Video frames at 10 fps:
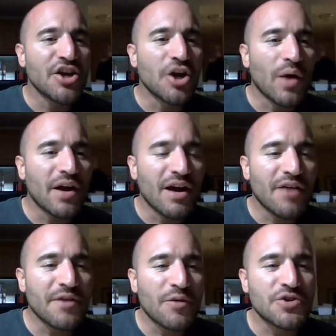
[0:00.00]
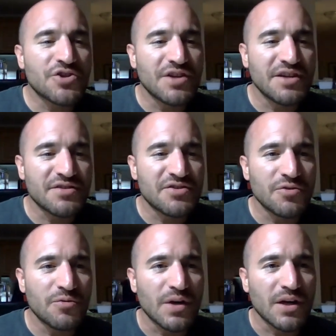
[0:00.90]
You know, I think what you need to
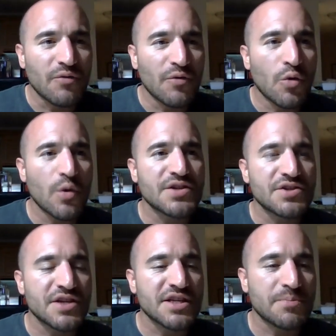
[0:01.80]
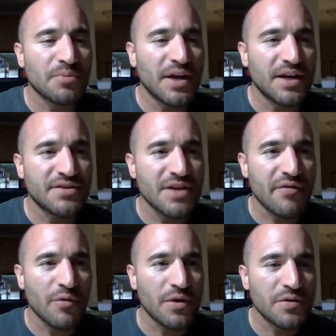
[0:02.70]
do real quick is just explain to
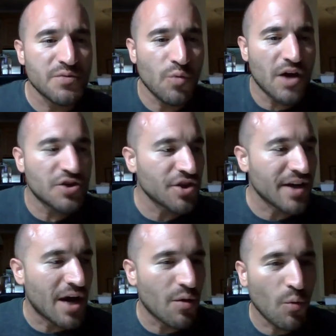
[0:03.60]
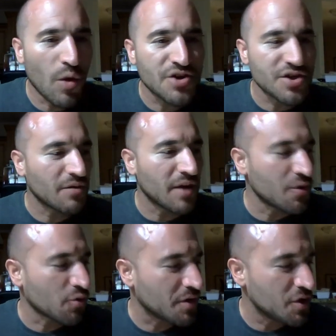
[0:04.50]
everyone who's watching now and watching
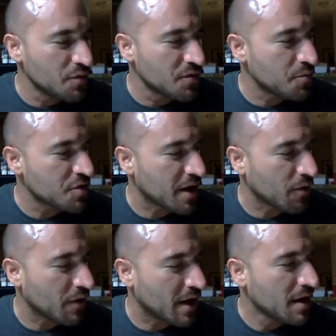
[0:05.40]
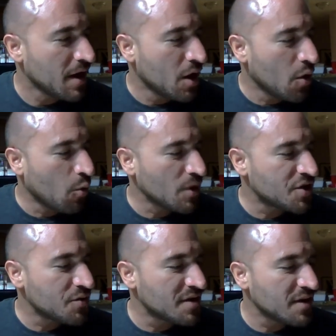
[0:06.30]
later on the YouTube channel that what you
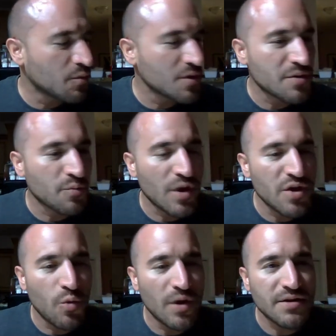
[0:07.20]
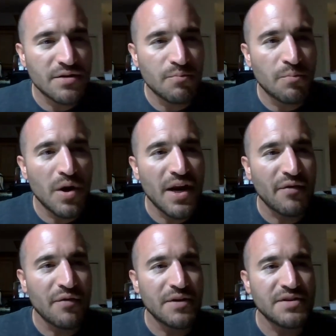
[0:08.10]
did was when you went and put
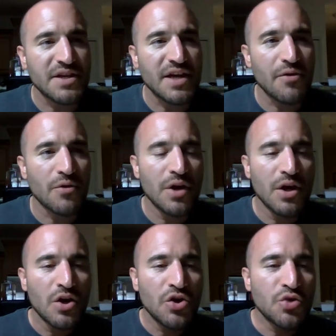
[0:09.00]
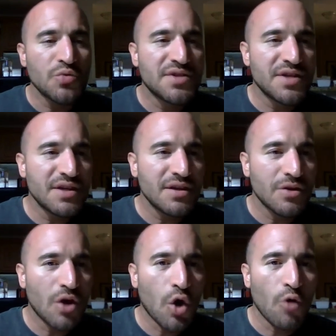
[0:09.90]
everything together, you
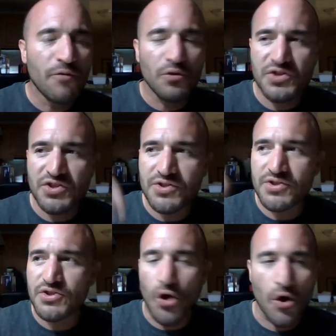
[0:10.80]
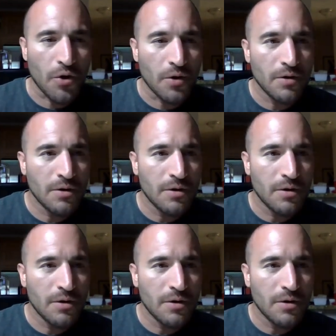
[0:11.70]
didn't over stir.